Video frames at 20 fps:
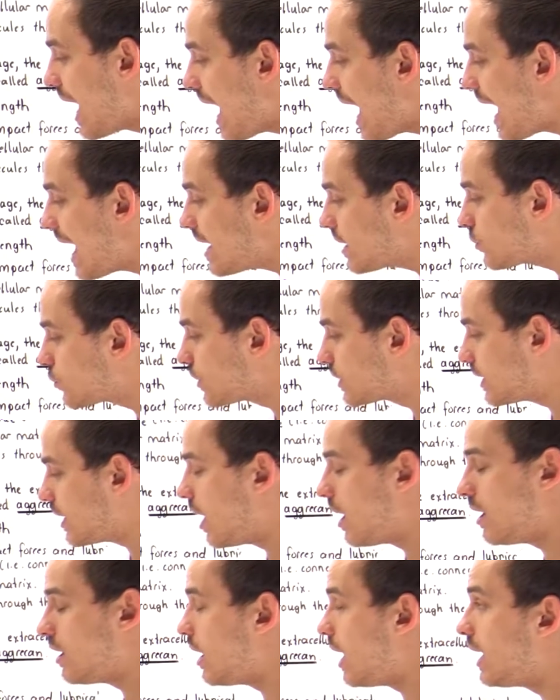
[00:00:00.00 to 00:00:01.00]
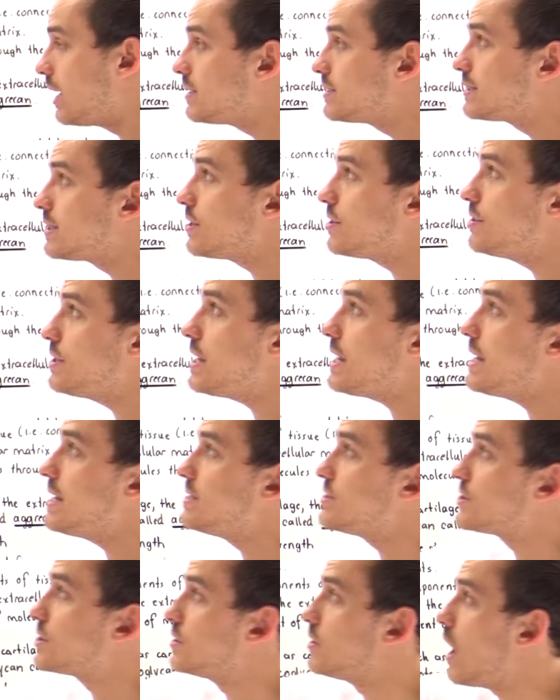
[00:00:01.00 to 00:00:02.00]

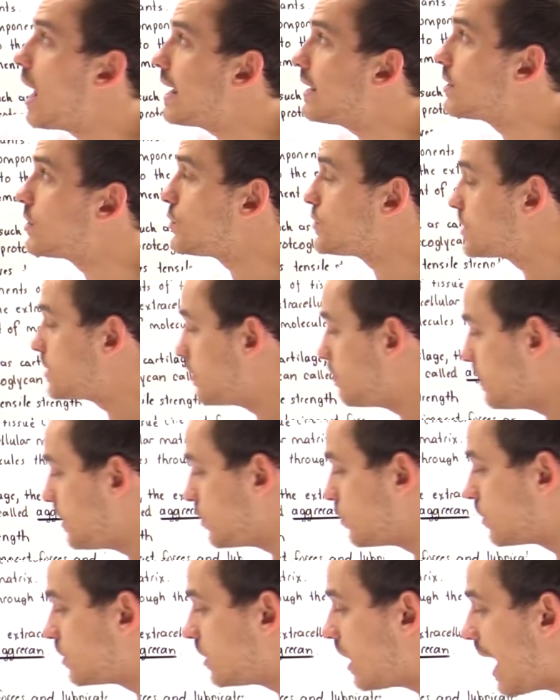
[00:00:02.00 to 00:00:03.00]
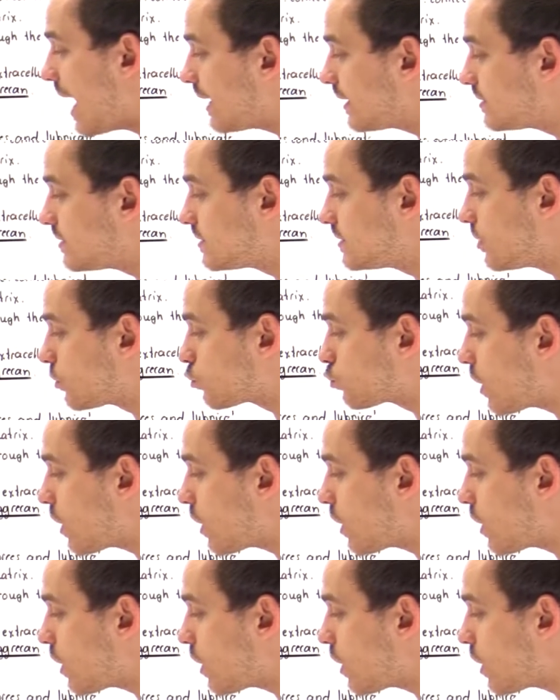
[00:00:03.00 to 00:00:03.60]
glycosaminoglycans. The